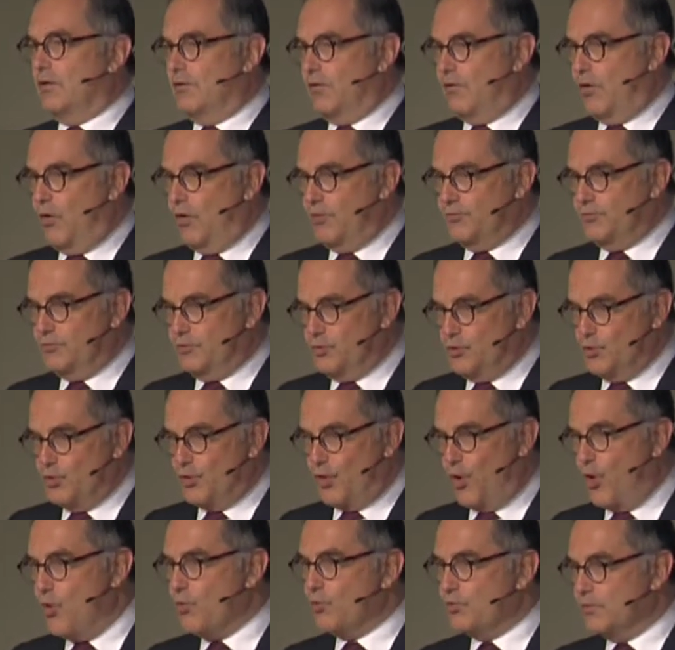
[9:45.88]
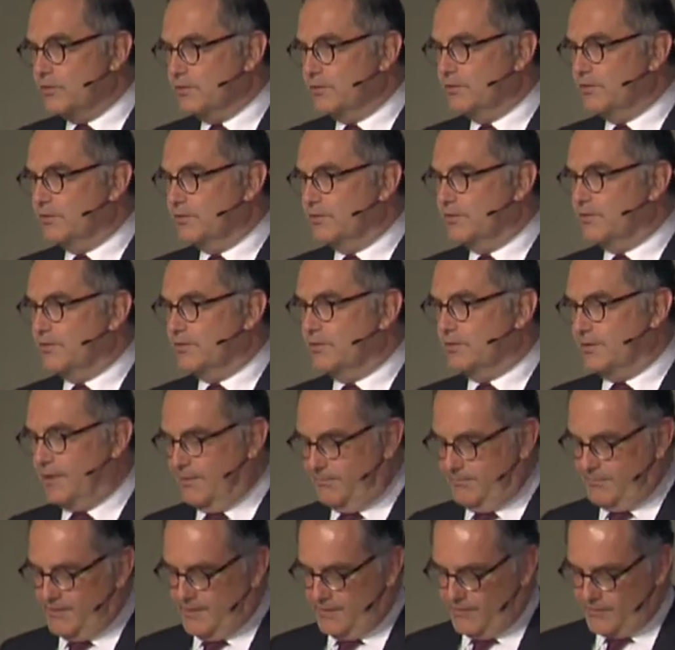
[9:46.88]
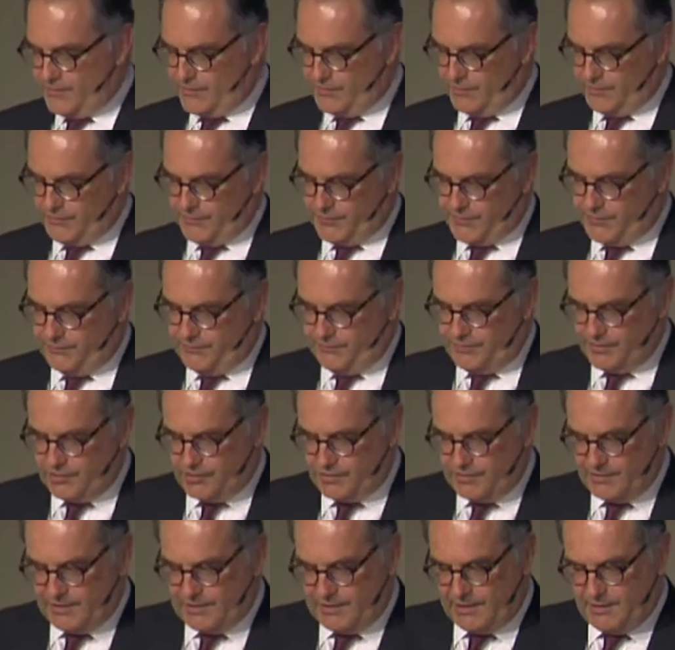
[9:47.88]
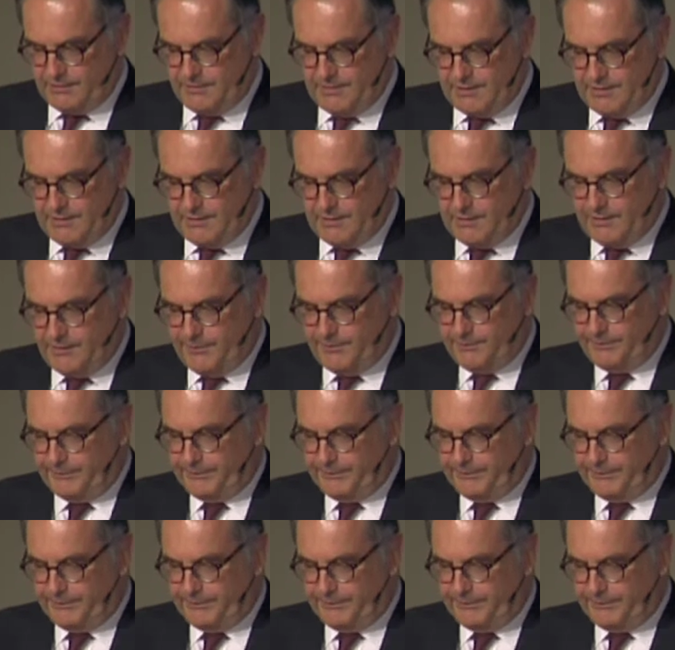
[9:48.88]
on your own. That means not sufficient liquidity.